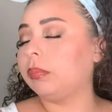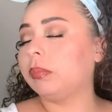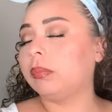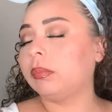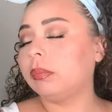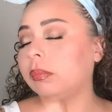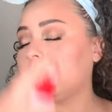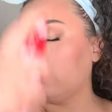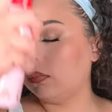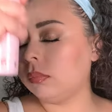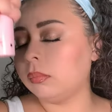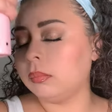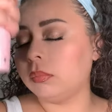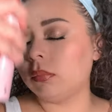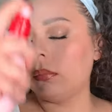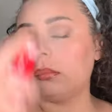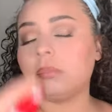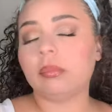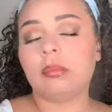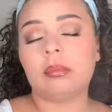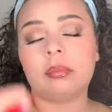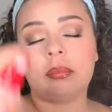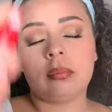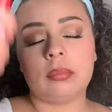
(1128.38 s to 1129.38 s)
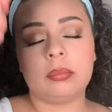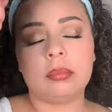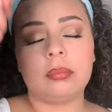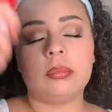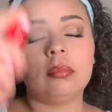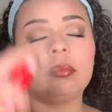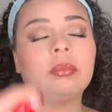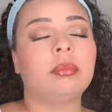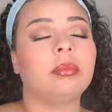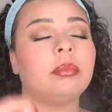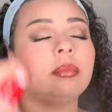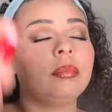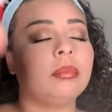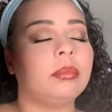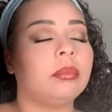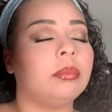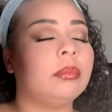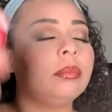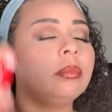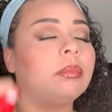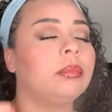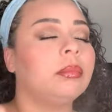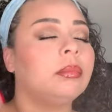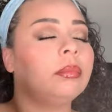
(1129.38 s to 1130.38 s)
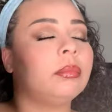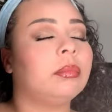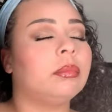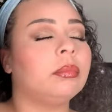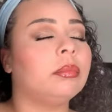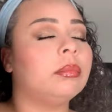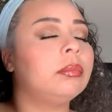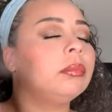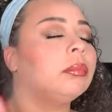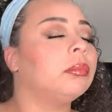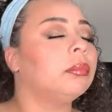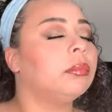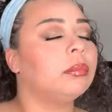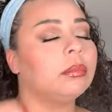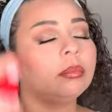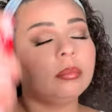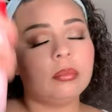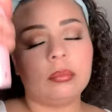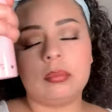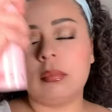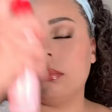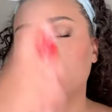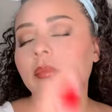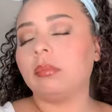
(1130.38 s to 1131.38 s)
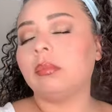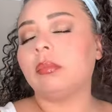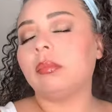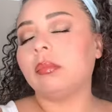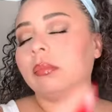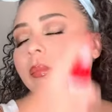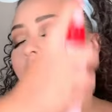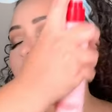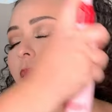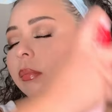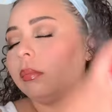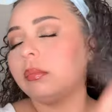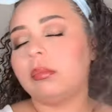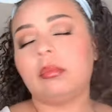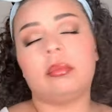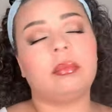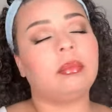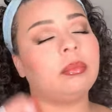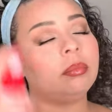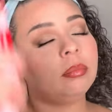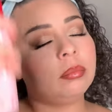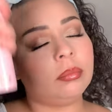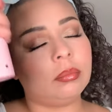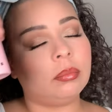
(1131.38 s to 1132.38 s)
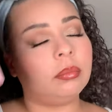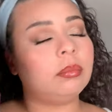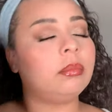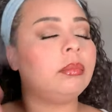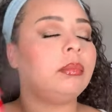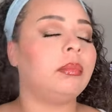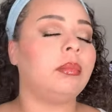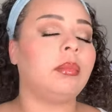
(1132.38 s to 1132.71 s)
(no one is talking)